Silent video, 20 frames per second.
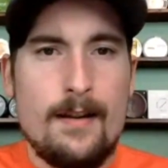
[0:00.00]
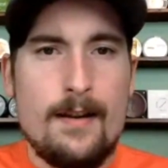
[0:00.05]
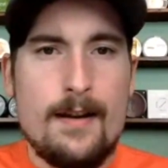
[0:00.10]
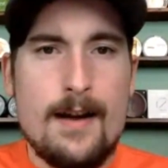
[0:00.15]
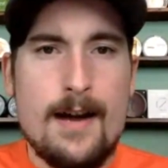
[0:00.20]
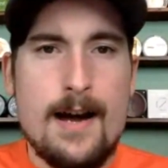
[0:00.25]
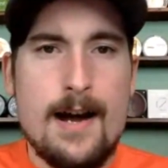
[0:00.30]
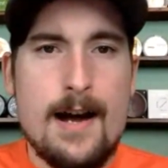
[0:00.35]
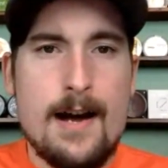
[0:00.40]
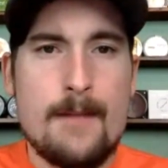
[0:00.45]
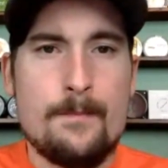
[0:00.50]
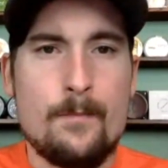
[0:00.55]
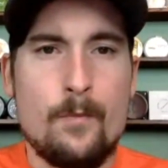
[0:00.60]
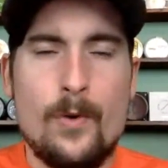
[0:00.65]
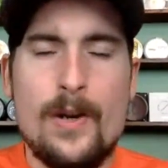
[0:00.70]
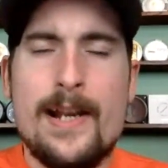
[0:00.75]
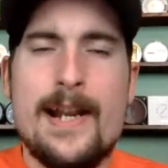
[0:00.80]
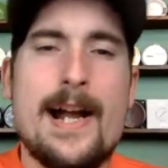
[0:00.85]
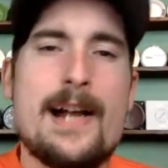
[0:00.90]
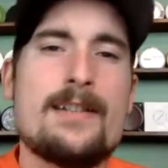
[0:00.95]
What
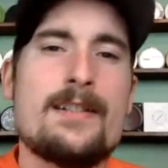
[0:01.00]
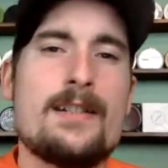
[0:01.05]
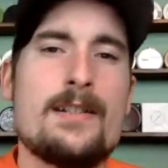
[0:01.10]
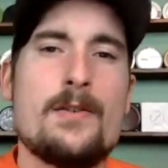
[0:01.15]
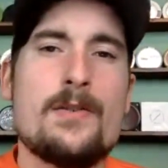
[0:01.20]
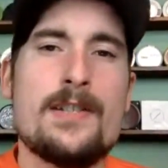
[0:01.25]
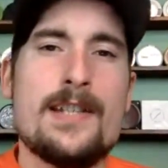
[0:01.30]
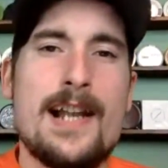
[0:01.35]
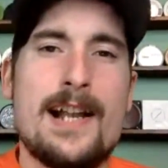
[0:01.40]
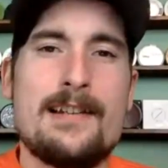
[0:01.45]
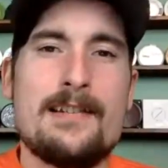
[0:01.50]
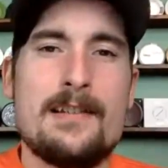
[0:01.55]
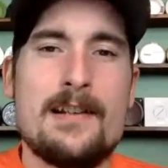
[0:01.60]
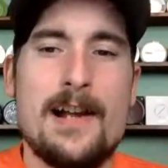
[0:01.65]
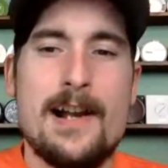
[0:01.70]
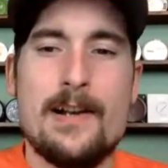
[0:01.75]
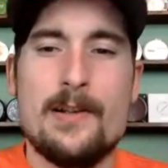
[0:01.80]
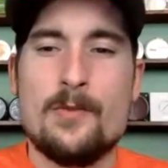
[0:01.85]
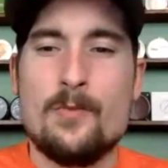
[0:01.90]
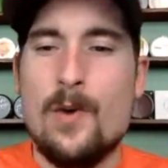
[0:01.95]
are you guys snoozing on
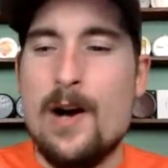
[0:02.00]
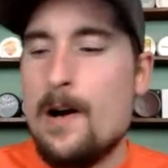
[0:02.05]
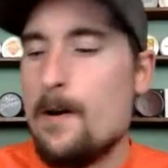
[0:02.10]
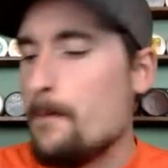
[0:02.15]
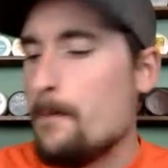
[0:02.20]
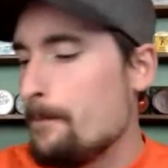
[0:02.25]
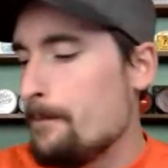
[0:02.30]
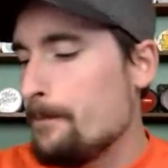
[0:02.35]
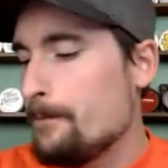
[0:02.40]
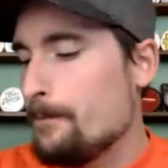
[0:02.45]
tonight as well?